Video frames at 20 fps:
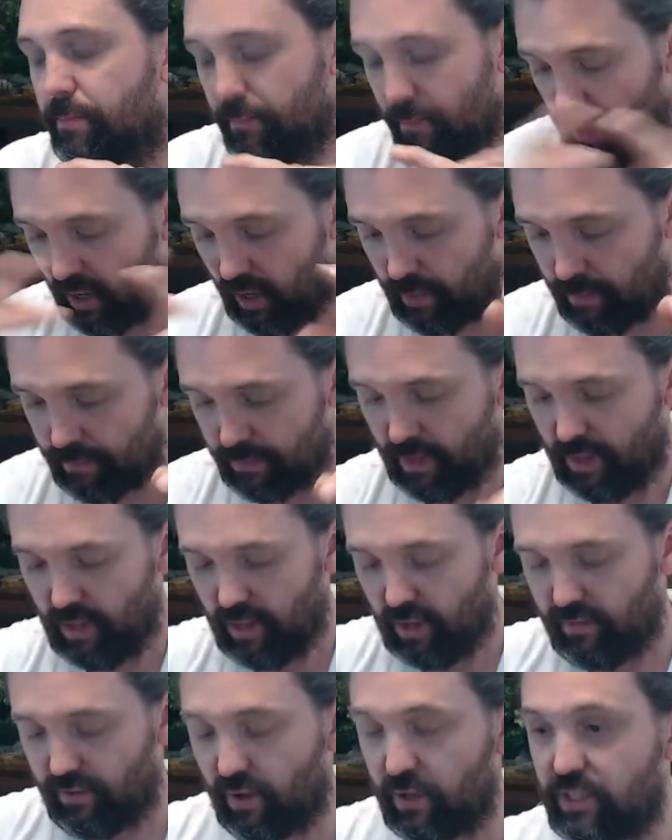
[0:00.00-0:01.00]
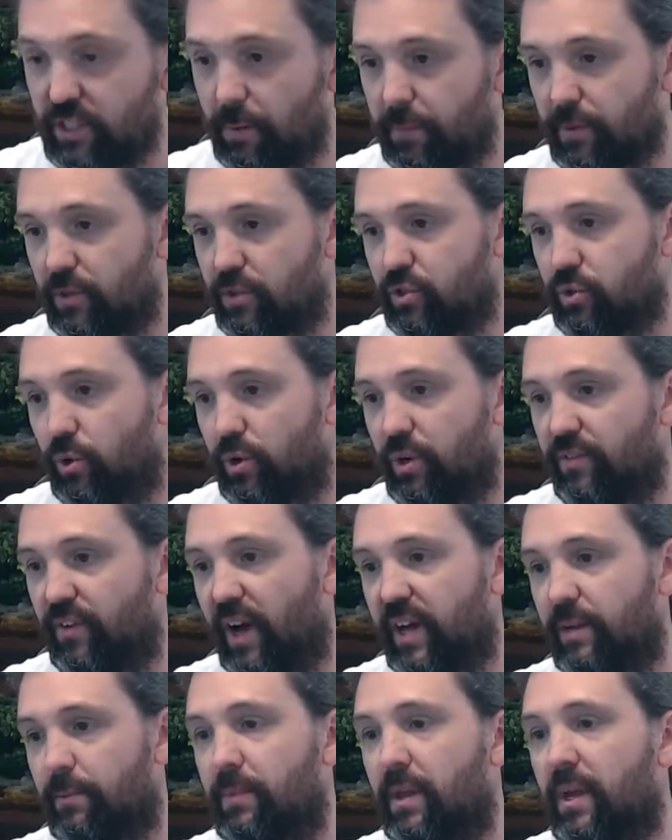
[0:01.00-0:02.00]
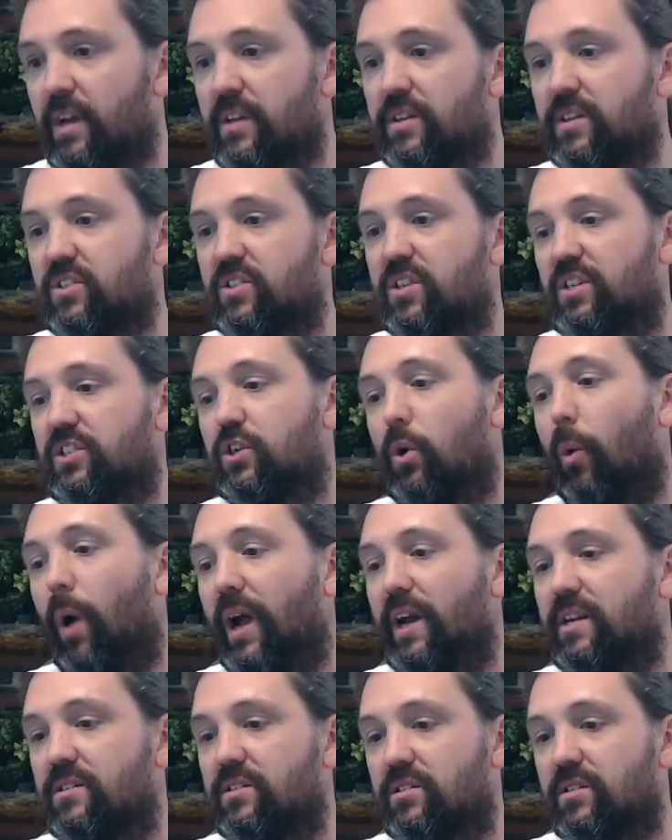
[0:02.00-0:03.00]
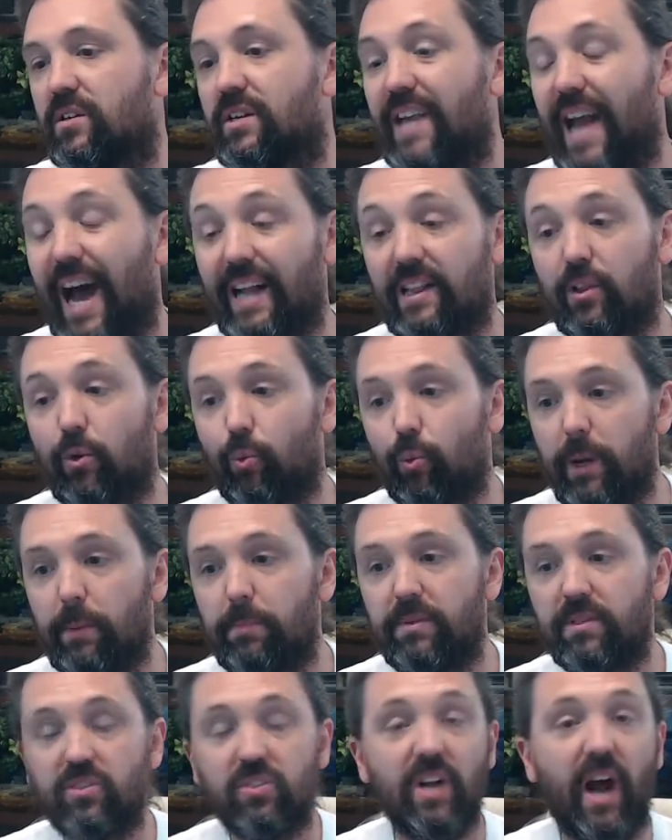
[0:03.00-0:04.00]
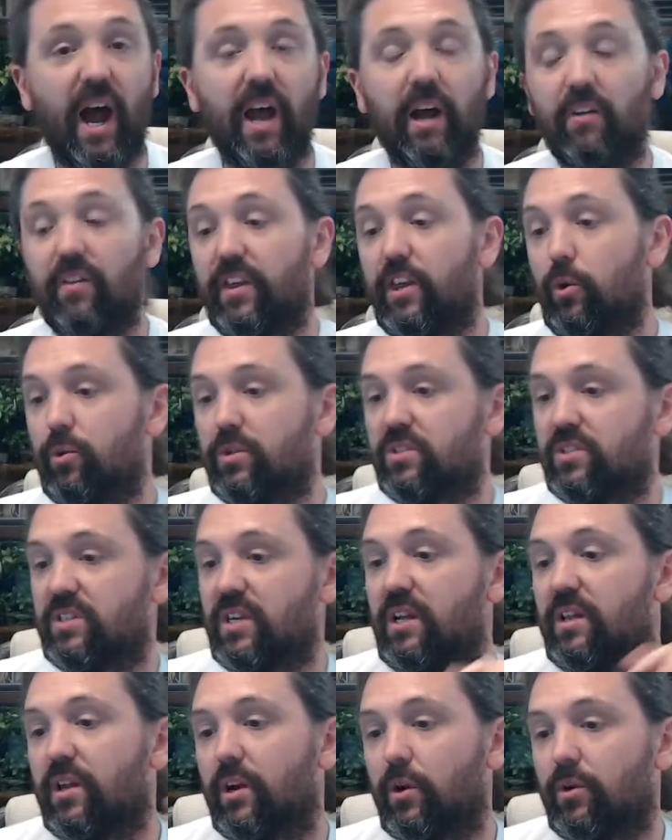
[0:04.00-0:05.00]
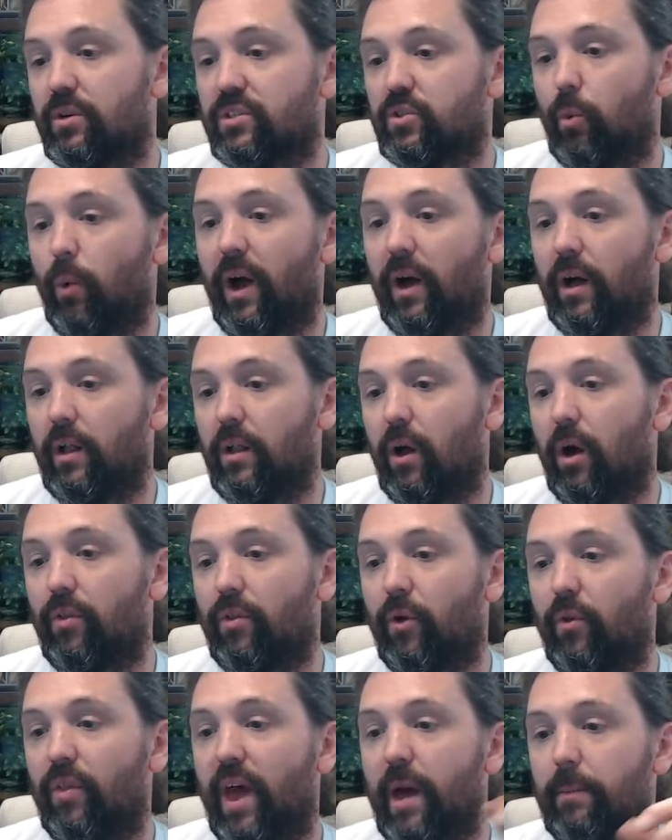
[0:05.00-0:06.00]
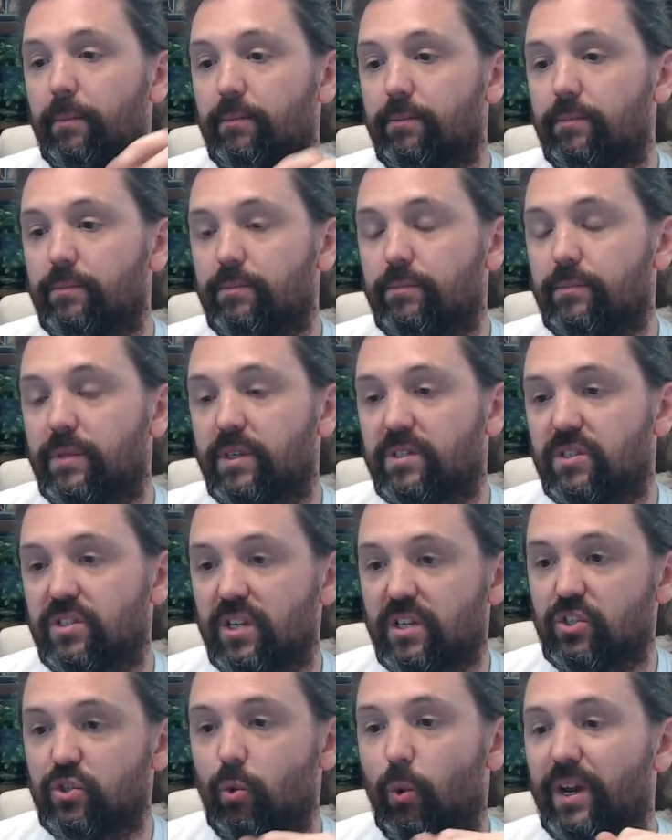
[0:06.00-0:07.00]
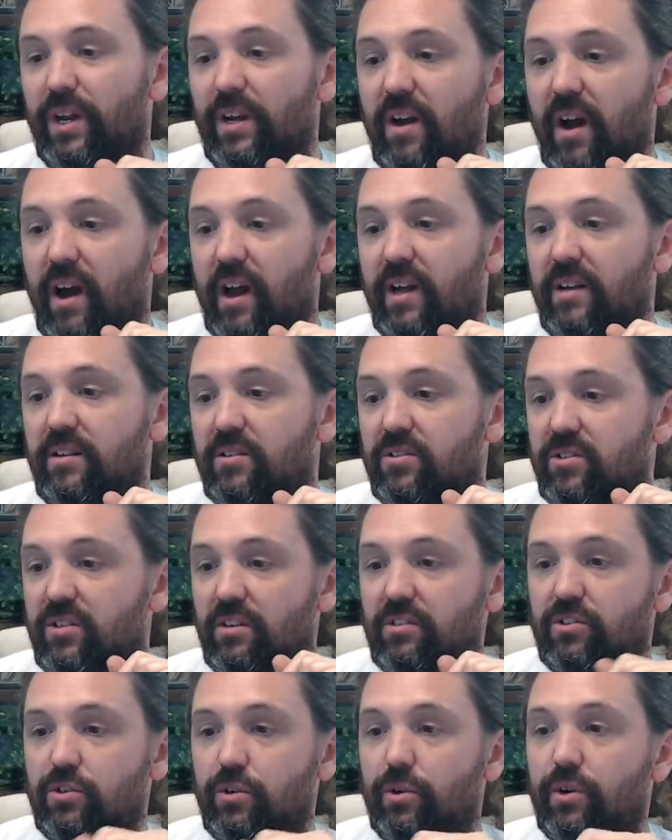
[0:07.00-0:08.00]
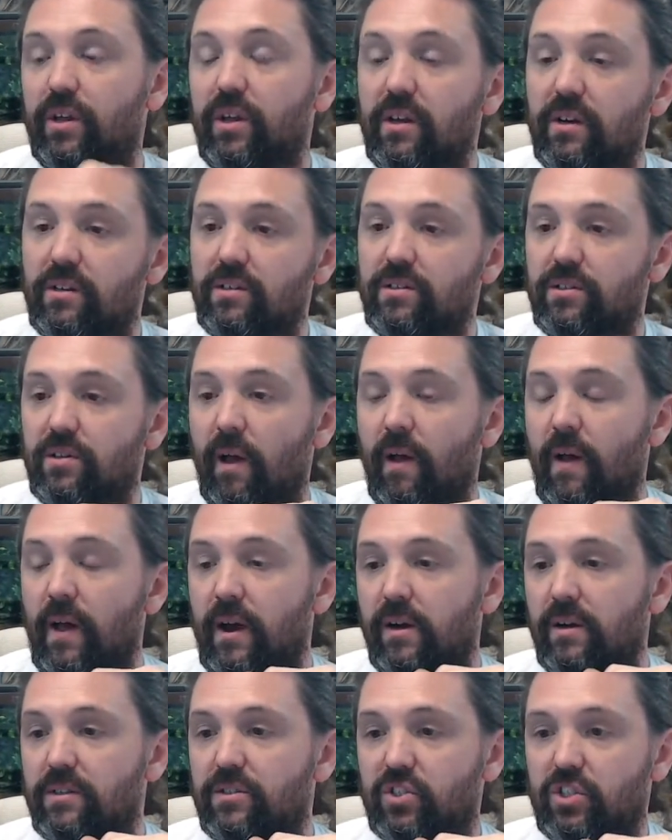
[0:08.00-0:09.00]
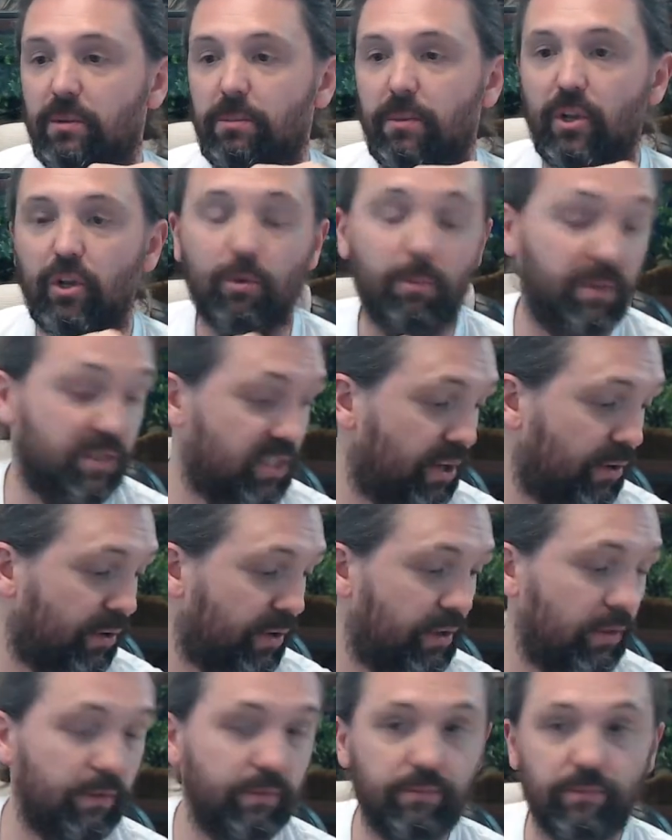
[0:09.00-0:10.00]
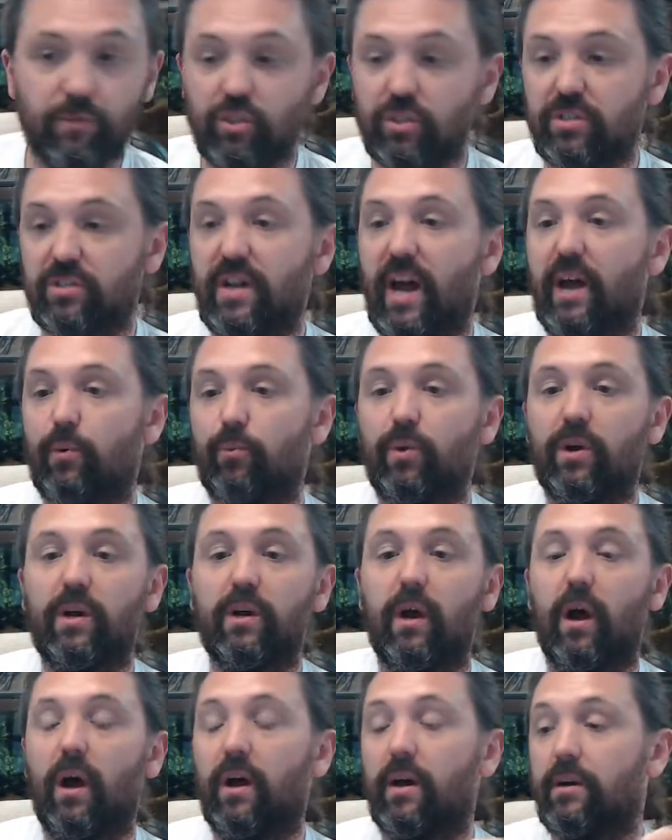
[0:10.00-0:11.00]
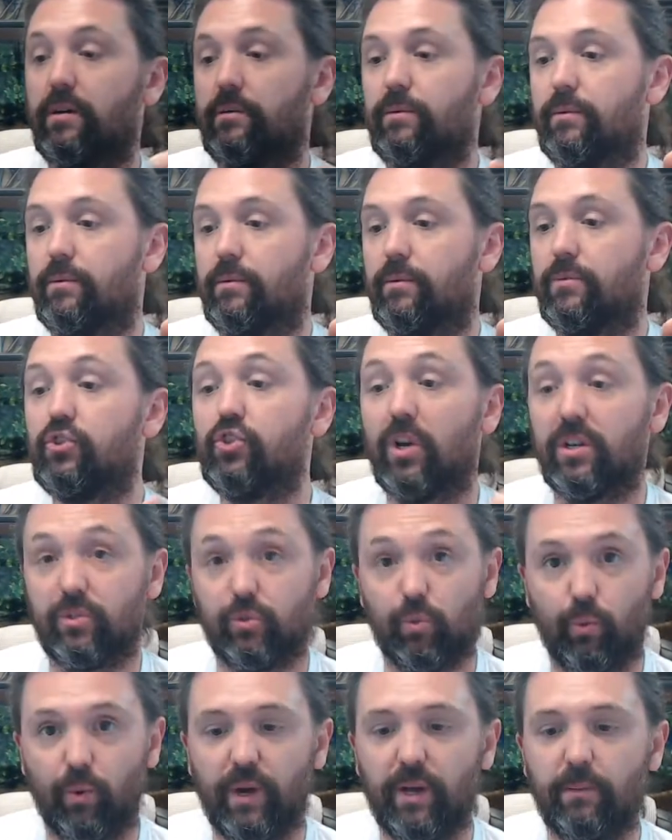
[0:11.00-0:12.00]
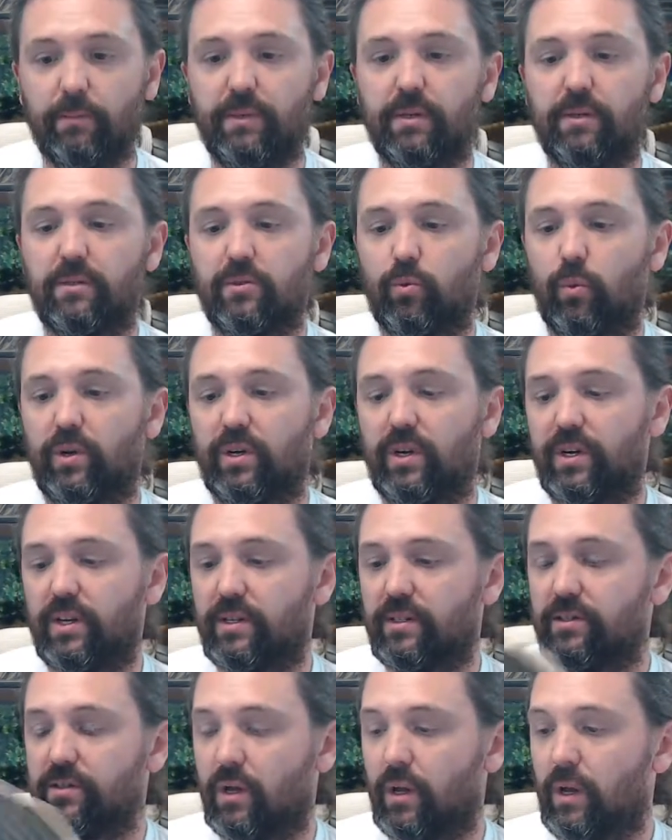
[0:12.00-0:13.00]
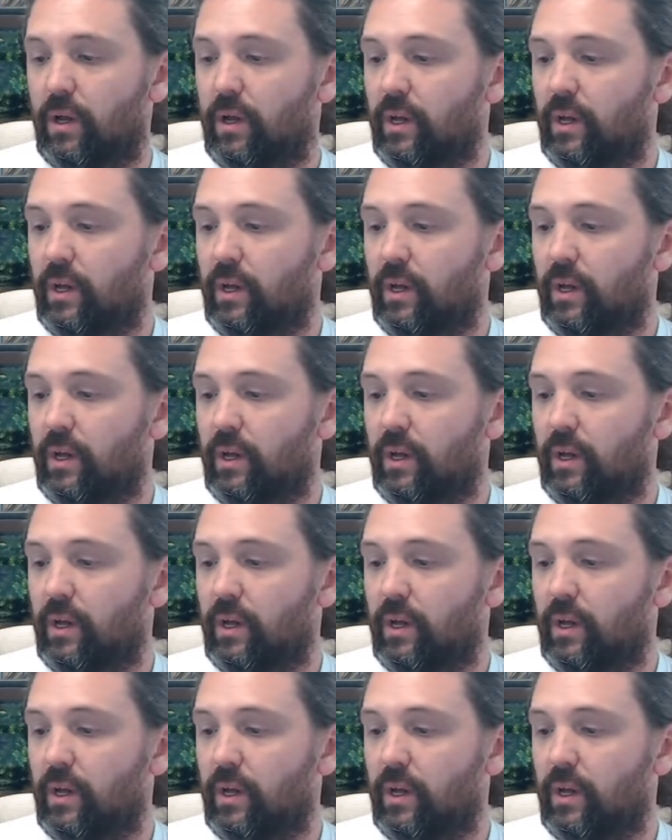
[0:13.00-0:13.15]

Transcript: Okay, very typical sort of item. The 608 is not the ribbed style that you would see there as well, although that the 629, the 630 is similar material, just not just ribbed is what it is.